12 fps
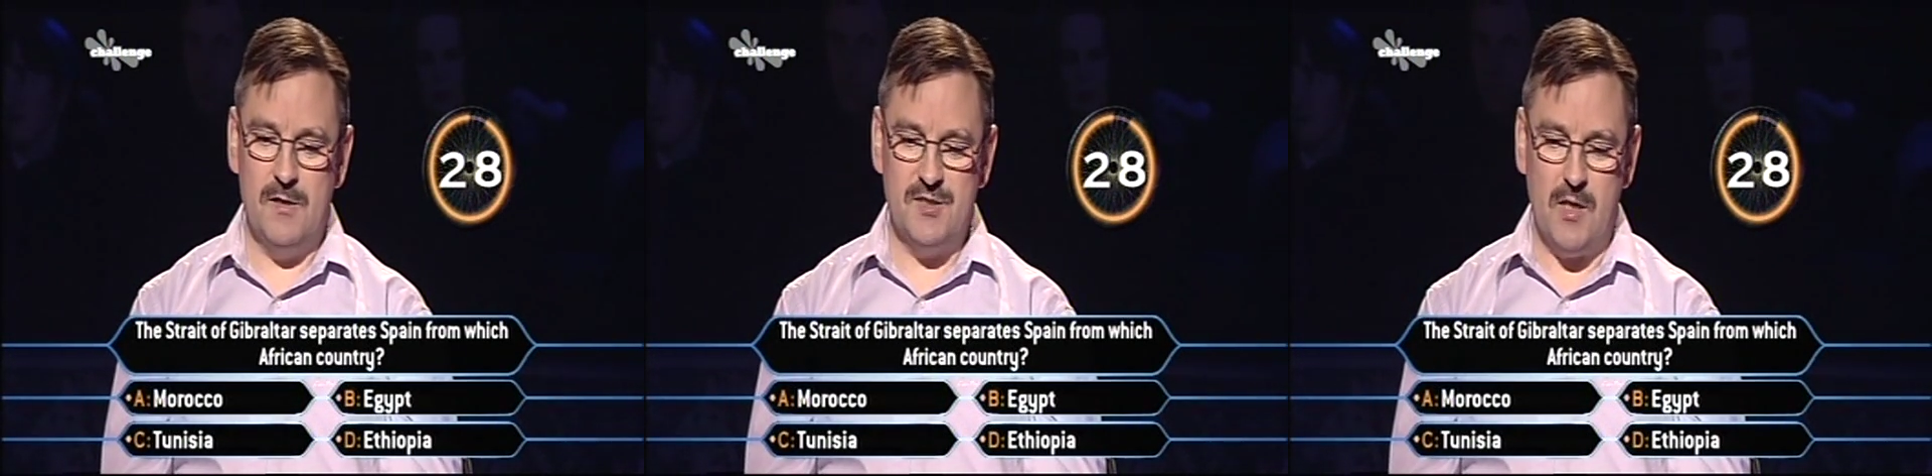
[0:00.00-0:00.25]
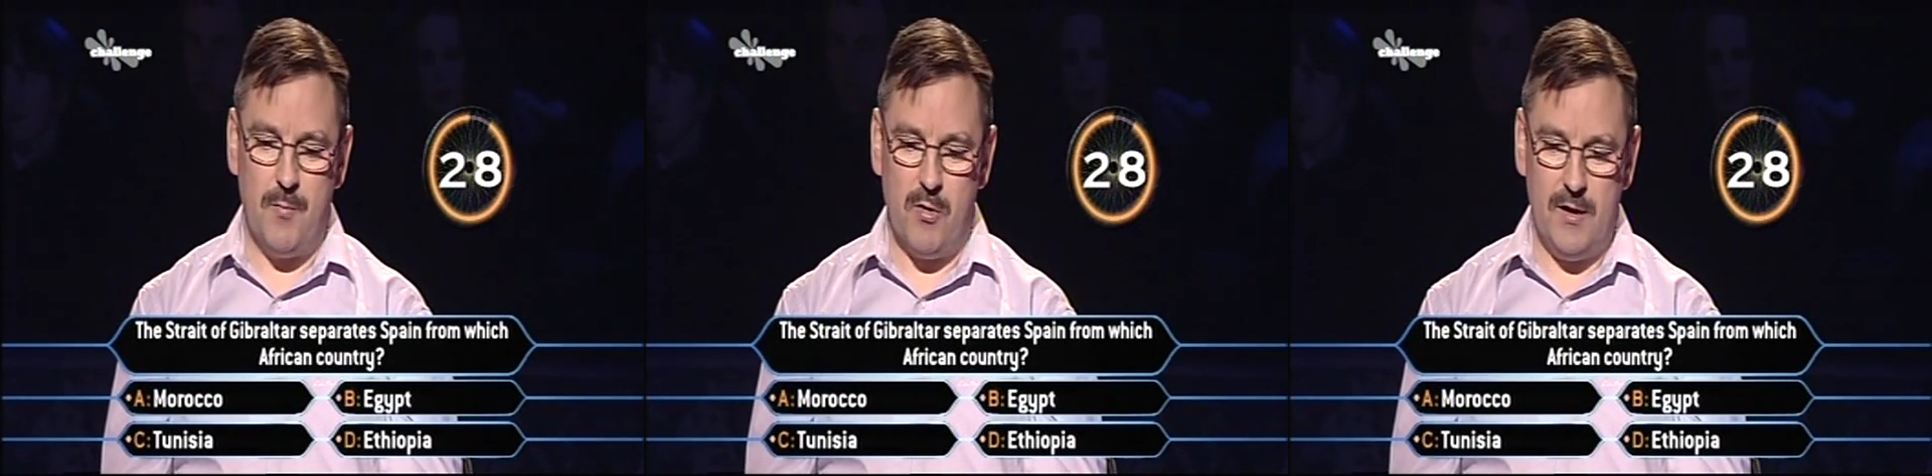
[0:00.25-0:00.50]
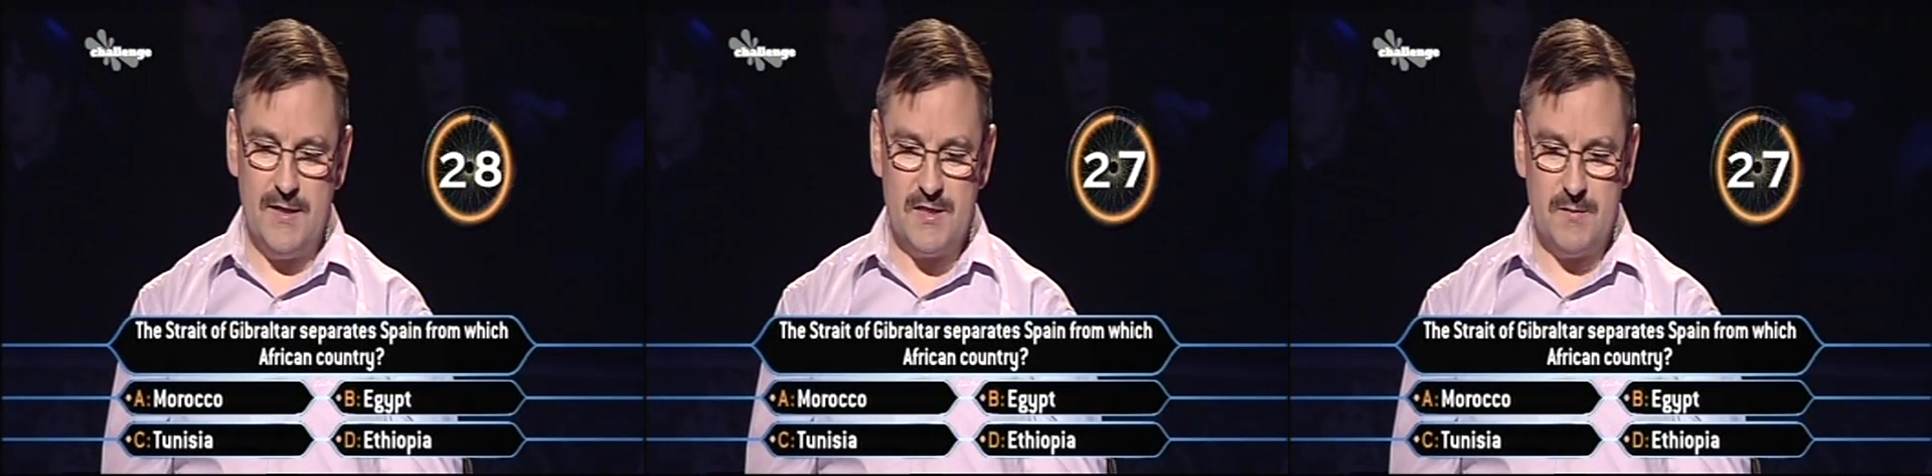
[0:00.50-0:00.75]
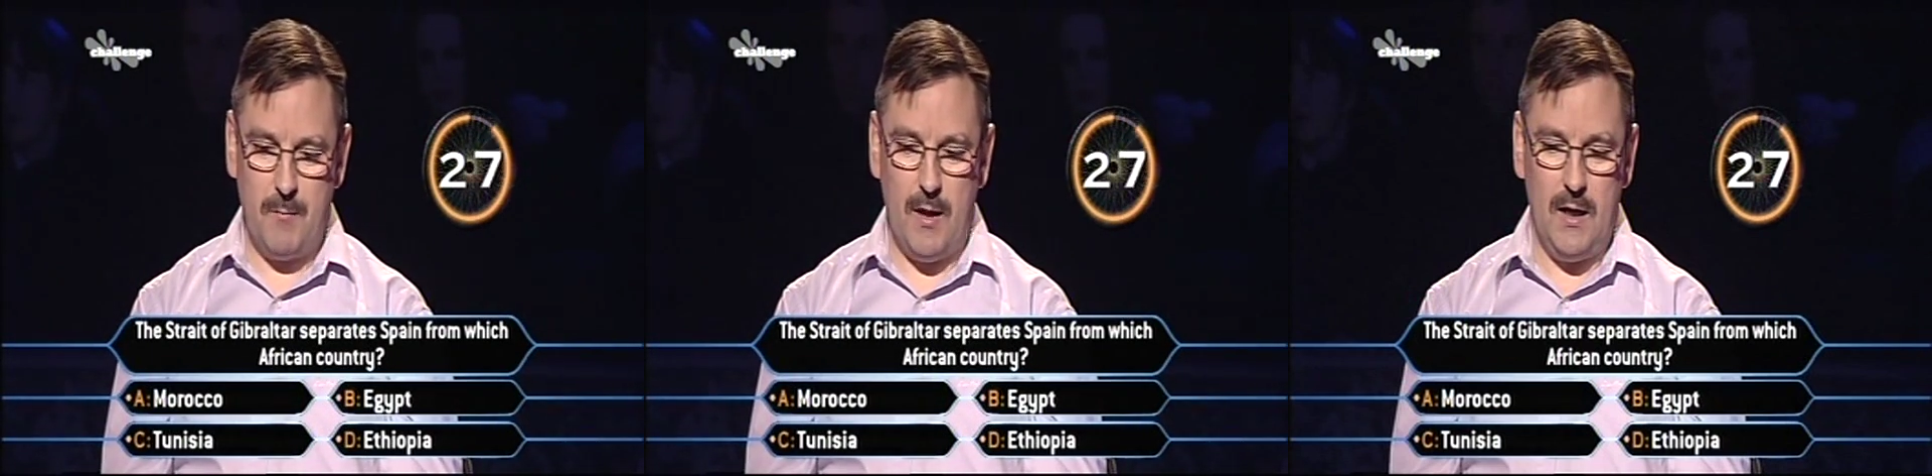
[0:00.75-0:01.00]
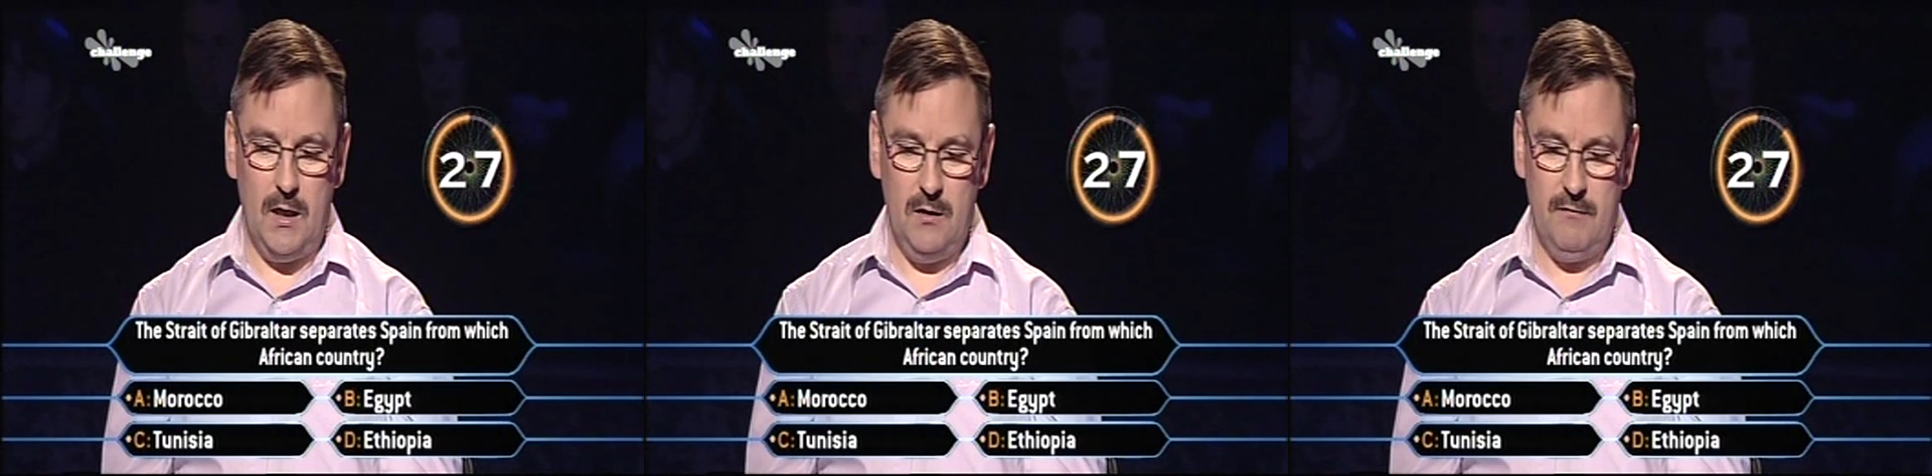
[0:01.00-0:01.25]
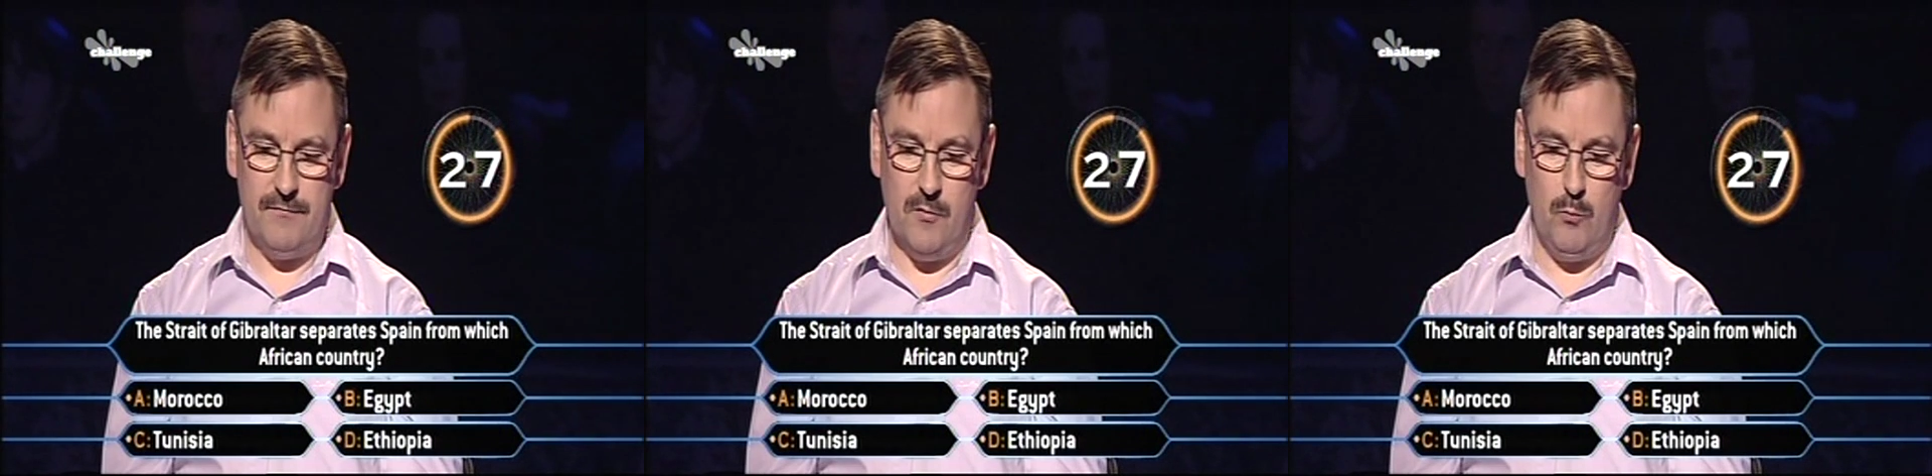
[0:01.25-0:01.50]
separates
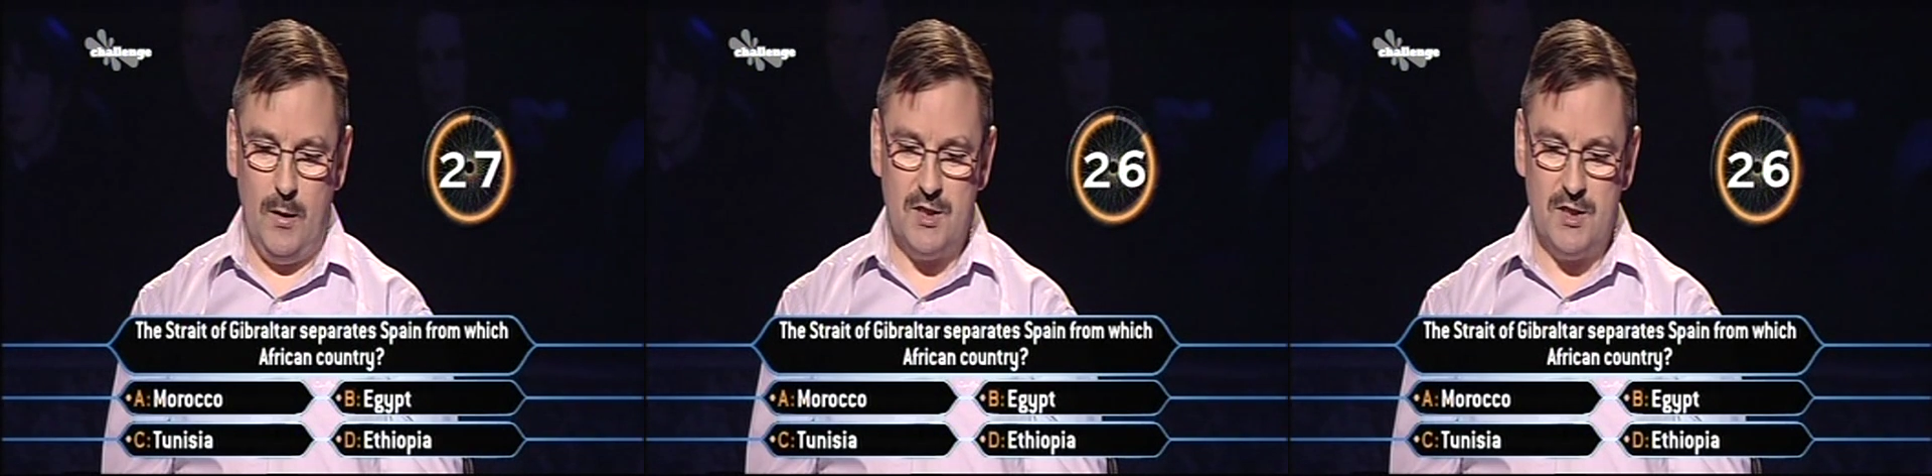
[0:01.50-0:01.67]
Spain from